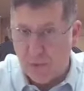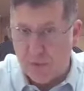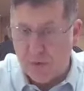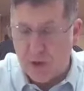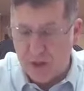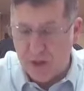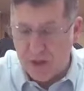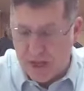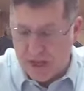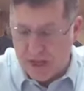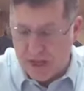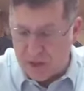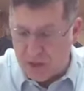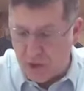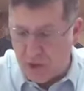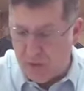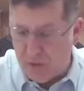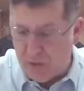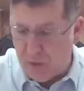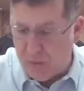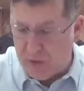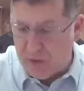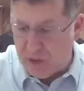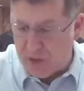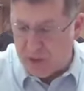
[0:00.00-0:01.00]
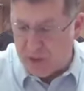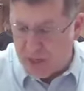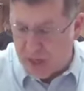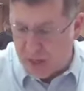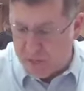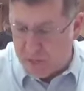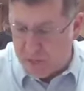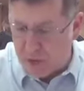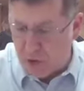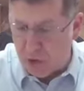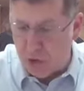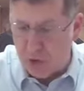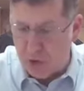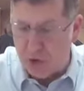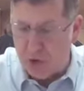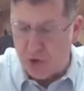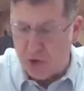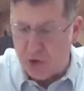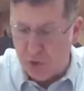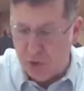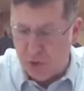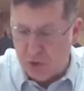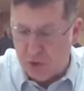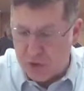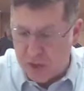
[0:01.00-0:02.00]
Rabbi Eliezer and Rabbi Nechemiah
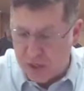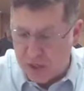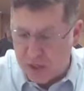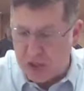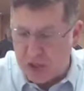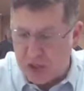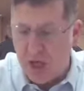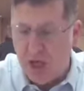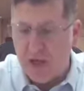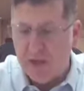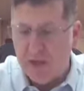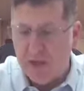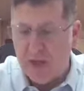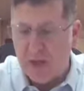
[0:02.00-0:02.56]
learned two things.